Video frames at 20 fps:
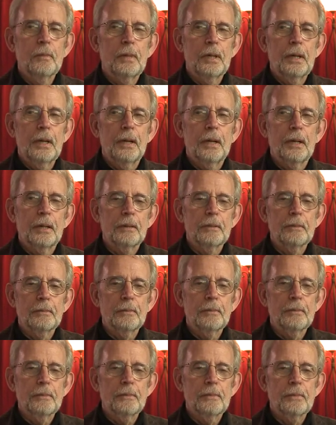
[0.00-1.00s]
And
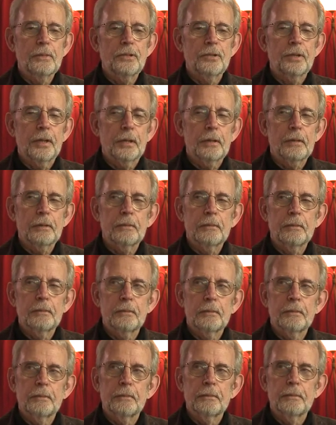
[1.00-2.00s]
Chick,
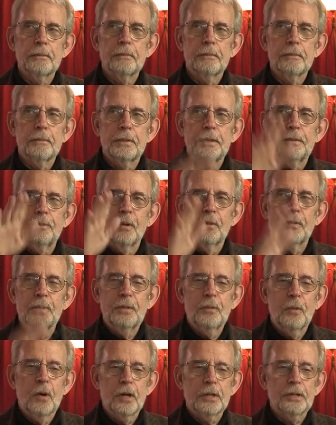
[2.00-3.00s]
he
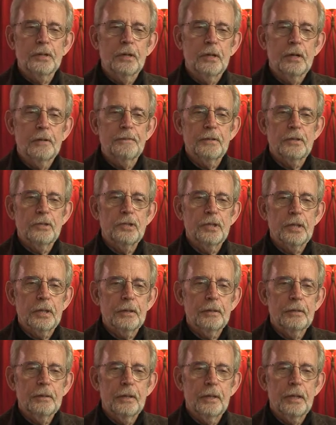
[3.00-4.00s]
walked off, and Chick
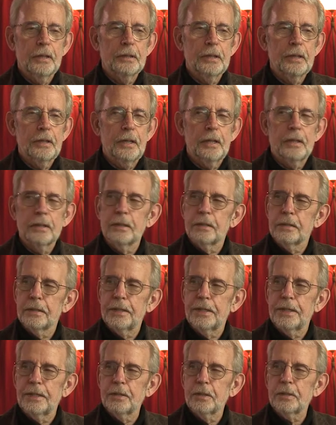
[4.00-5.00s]
held the handle,
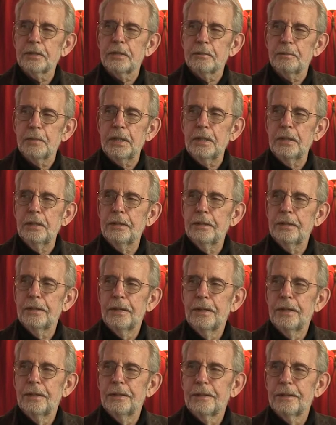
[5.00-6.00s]
and he looked at me.
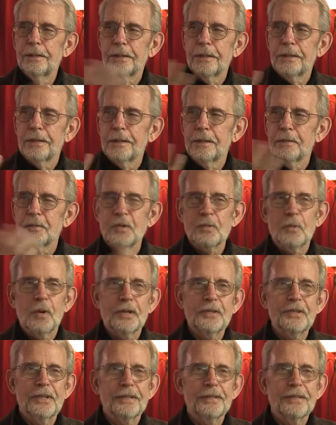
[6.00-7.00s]
I was
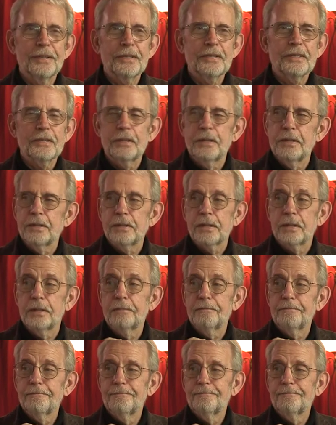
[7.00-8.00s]
watching this, and he said,
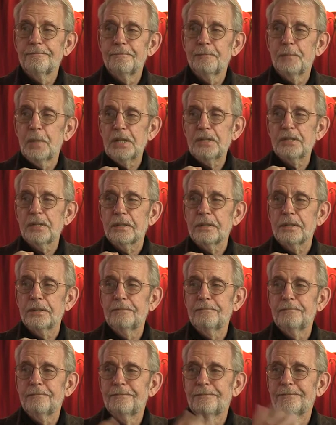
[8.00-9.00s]
basically,
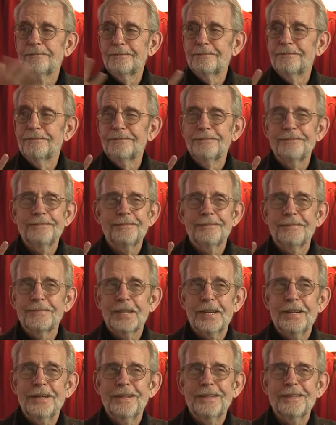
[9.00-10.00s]

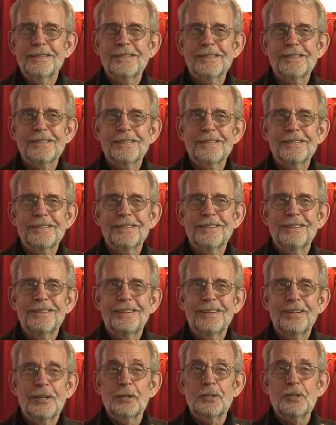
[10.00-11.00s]
okay,
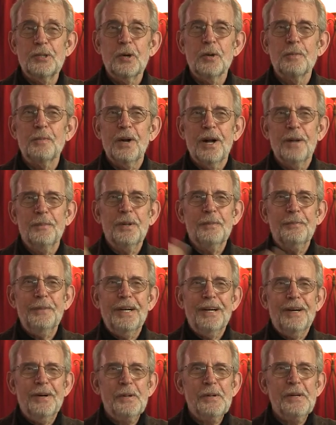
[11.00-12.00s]
it's your problem
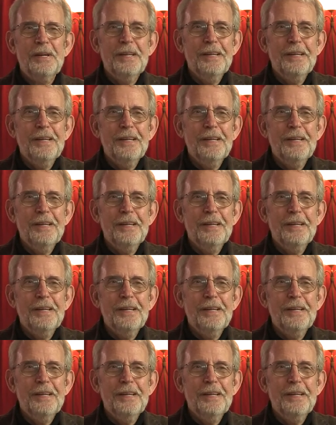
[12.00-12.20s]
now.